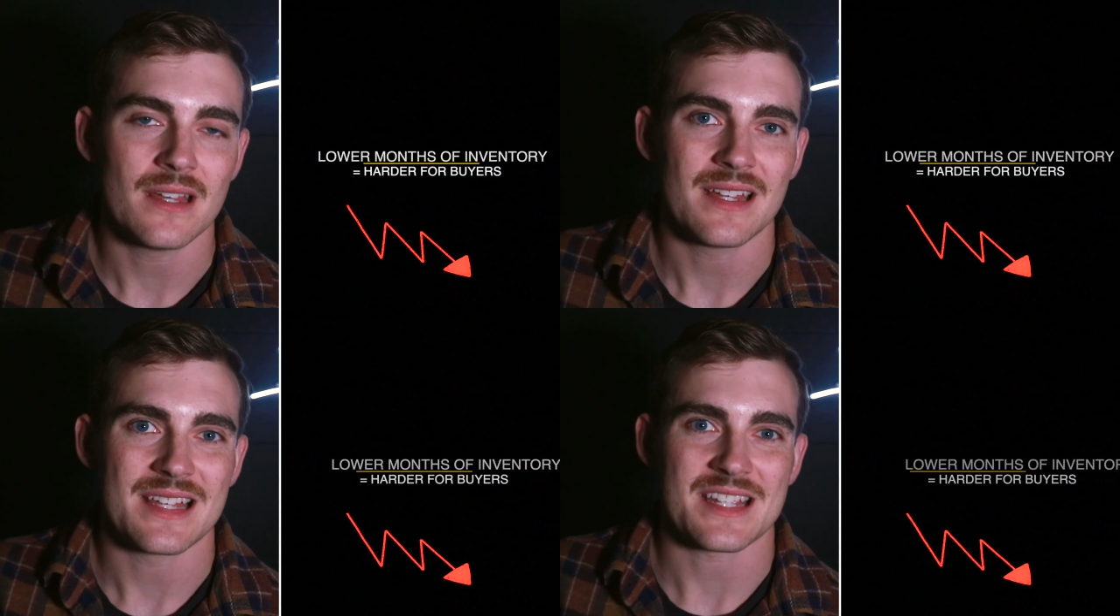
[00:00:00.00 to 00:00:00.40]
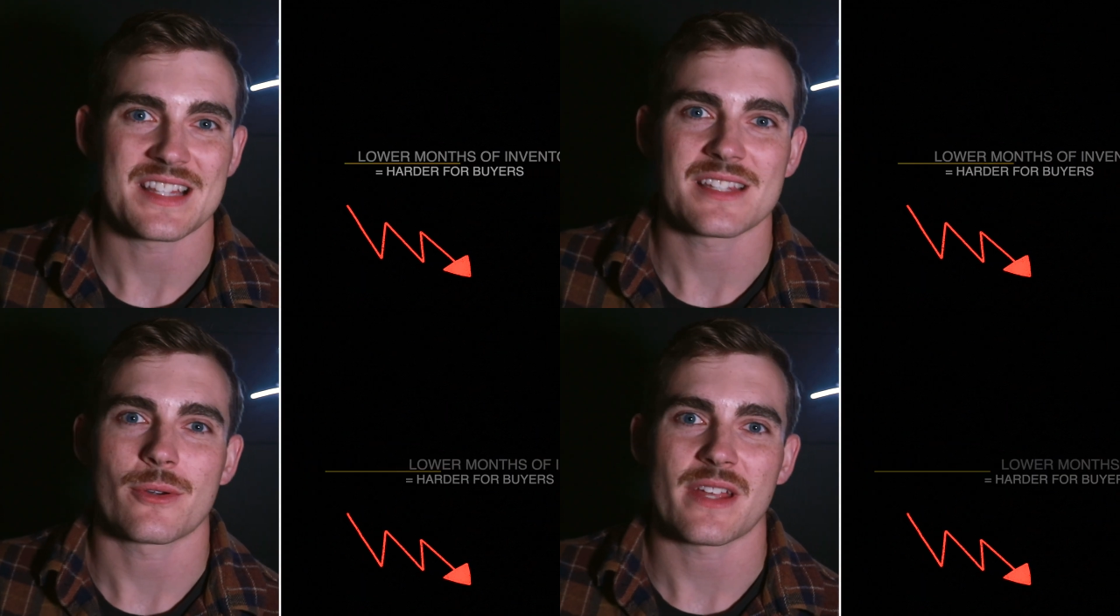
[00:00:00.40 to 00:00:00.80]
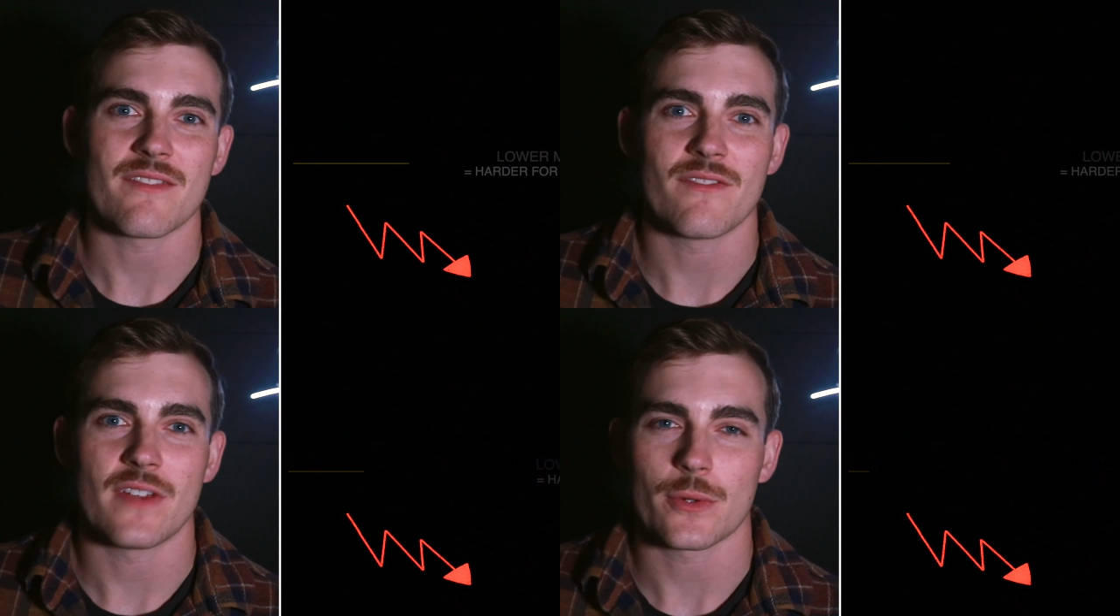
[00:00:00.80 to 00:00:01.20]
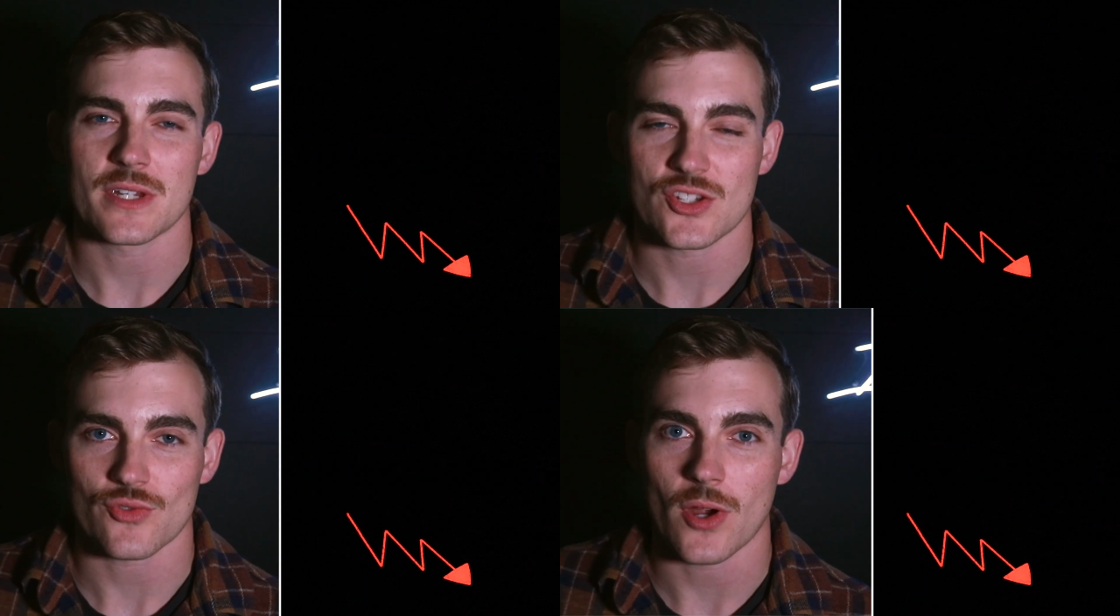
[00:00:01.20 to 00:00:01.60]
is considered a very
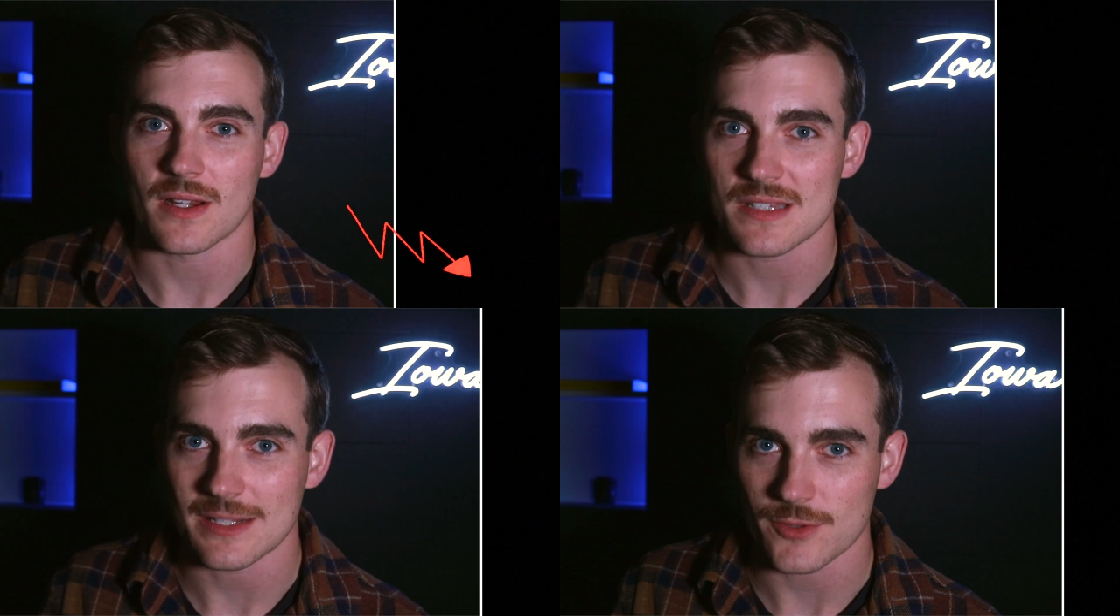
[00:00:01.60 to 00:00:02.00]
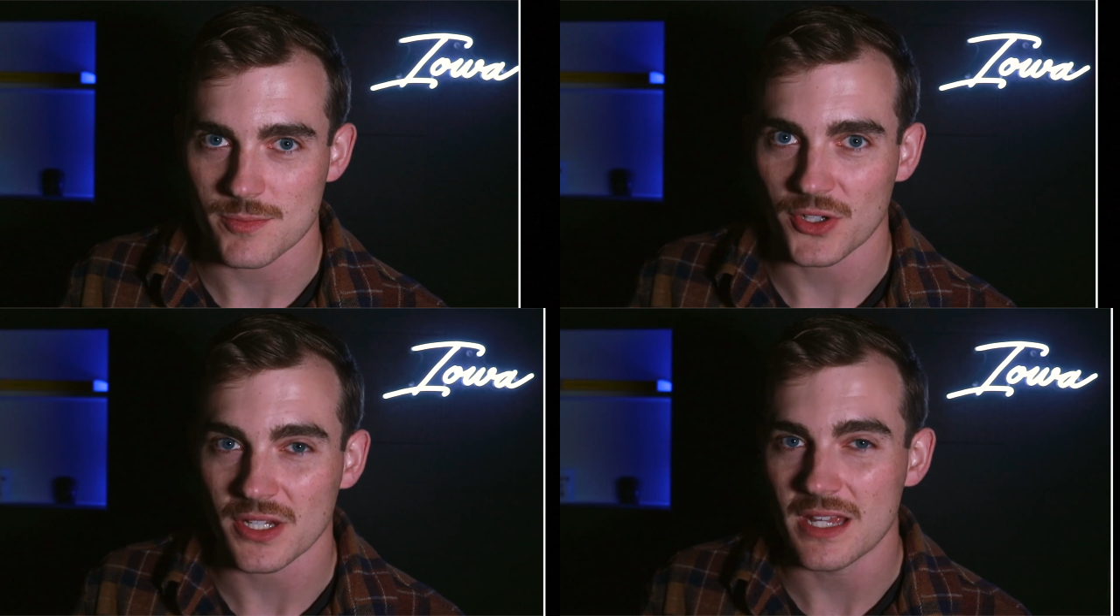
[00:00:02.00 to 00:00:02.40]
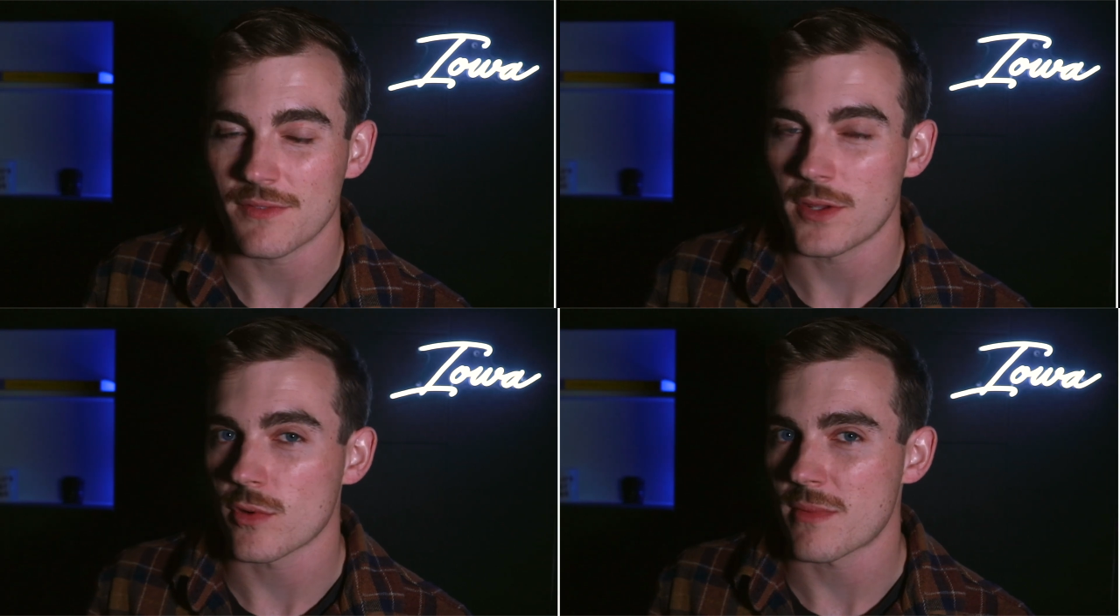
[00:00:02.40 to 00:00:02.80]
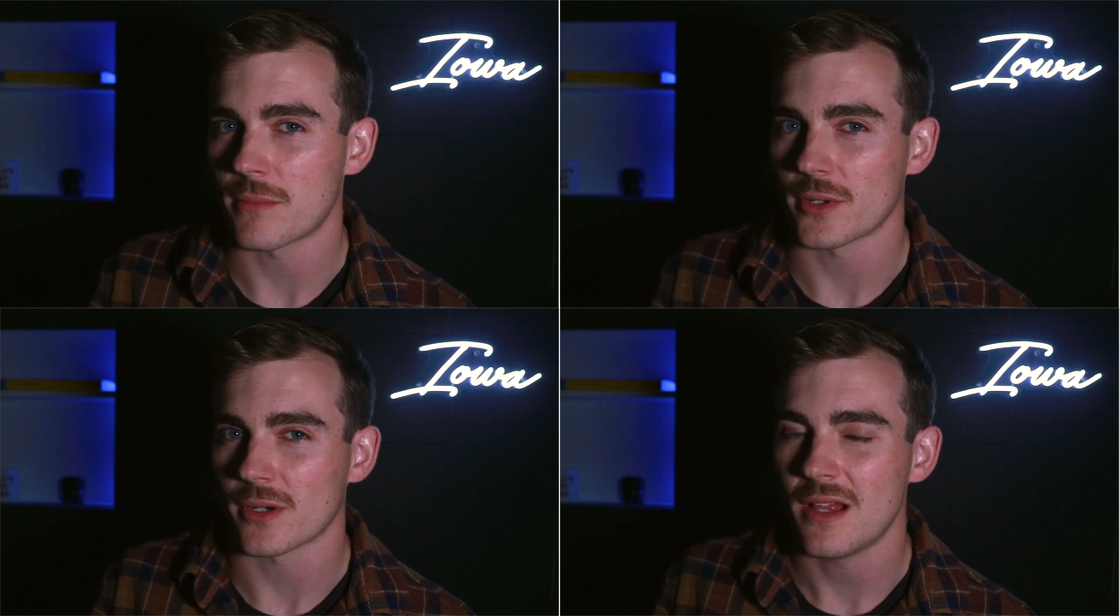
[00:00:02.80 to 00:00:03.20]
strong seller's market. If you
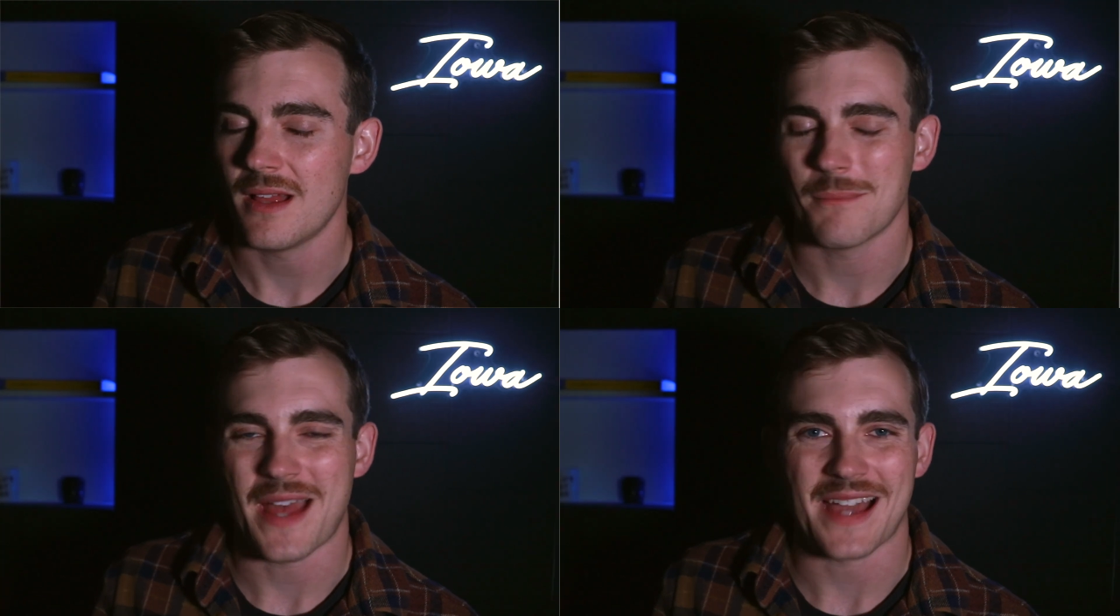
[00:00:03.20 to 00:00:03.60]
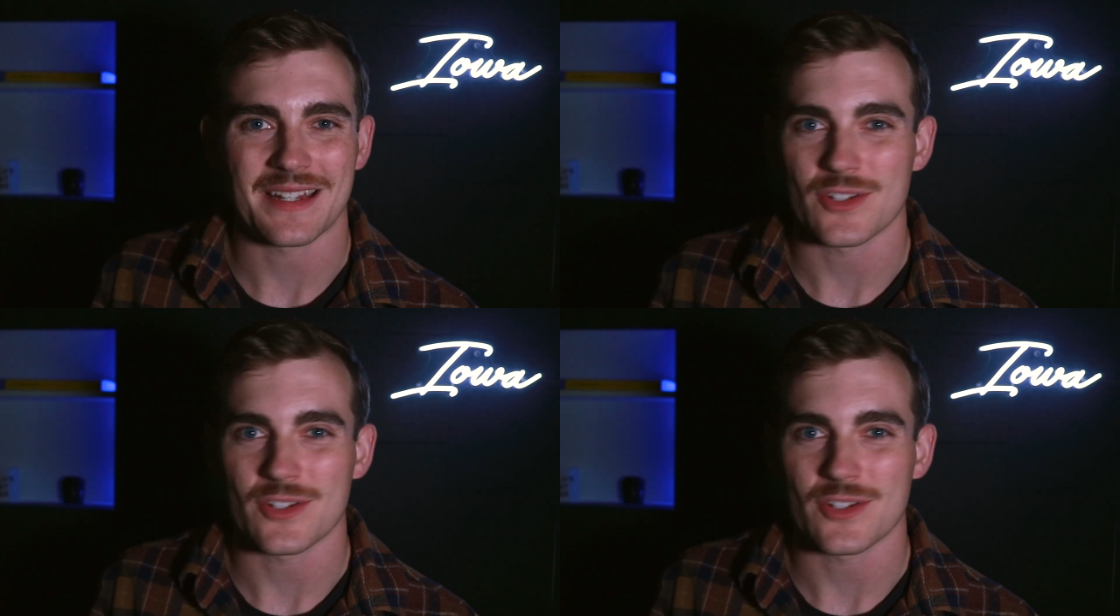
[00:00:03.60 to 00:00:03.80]
remember back in